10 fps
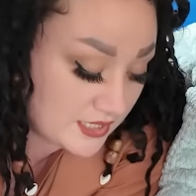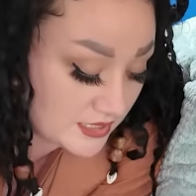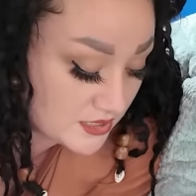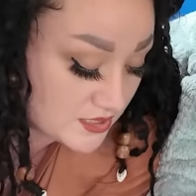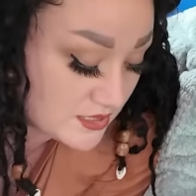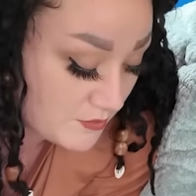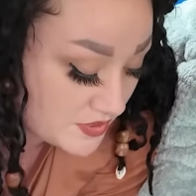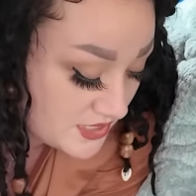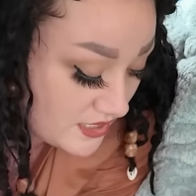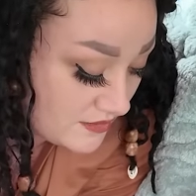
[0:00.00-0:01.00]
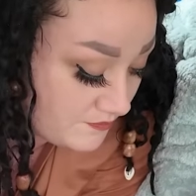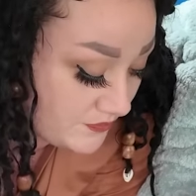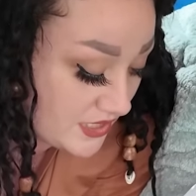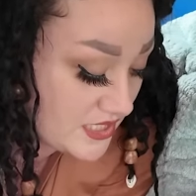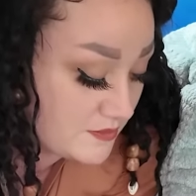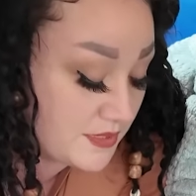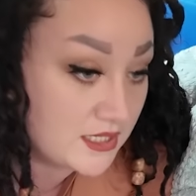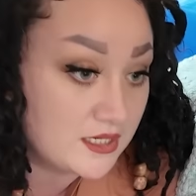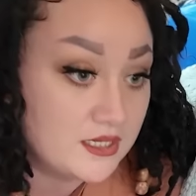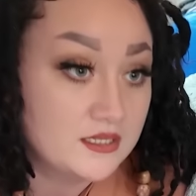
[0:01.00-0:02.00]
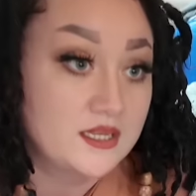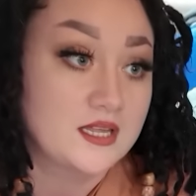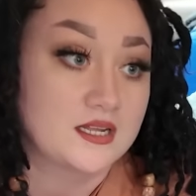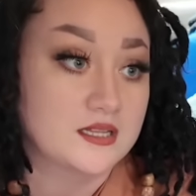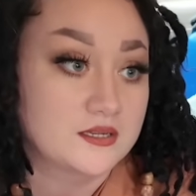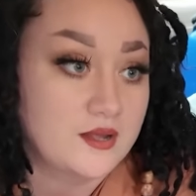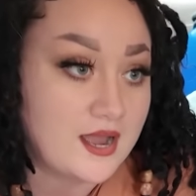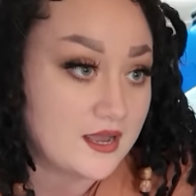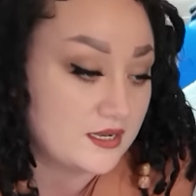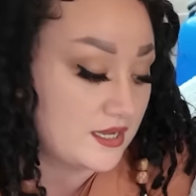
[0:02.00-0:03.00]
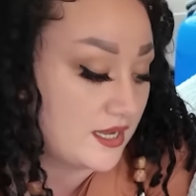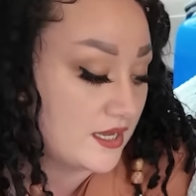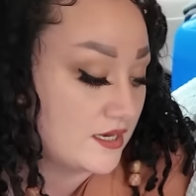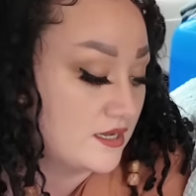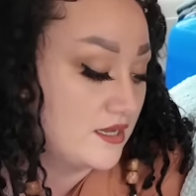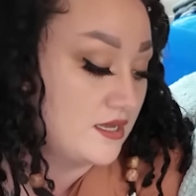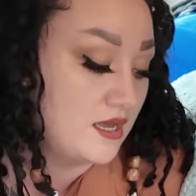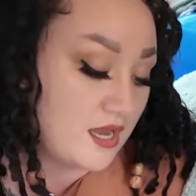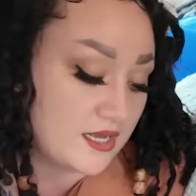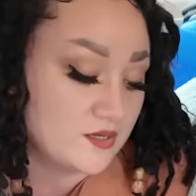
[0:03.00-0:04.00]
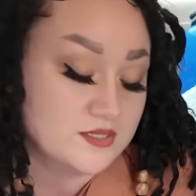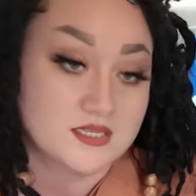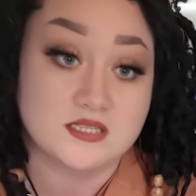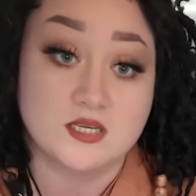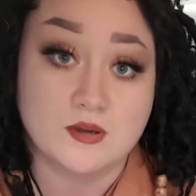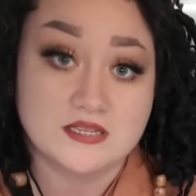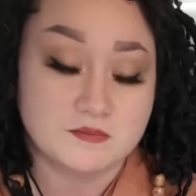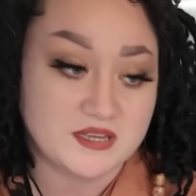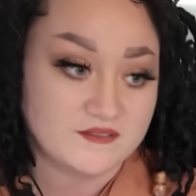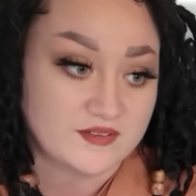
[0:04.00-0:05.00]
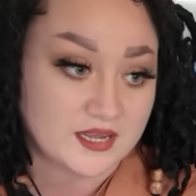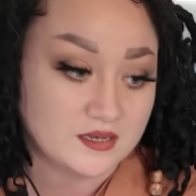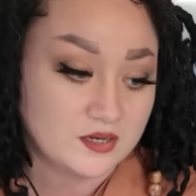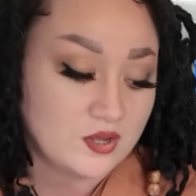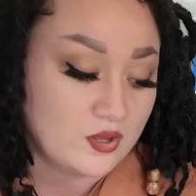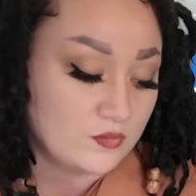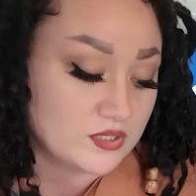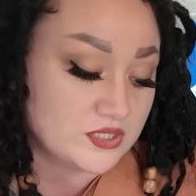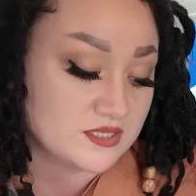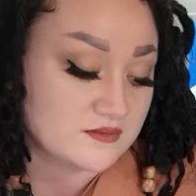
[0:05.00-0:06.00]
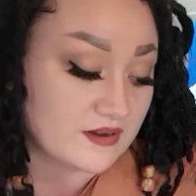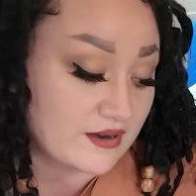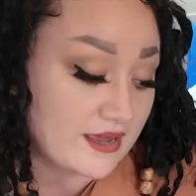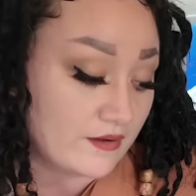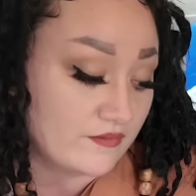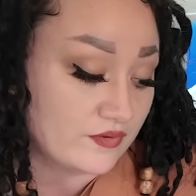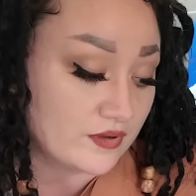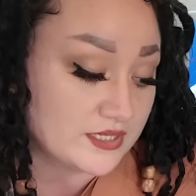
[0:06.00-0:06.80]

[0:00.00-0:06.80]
In the summertime, it's been getting a little hot, and I use this USB fan, which is very helpful.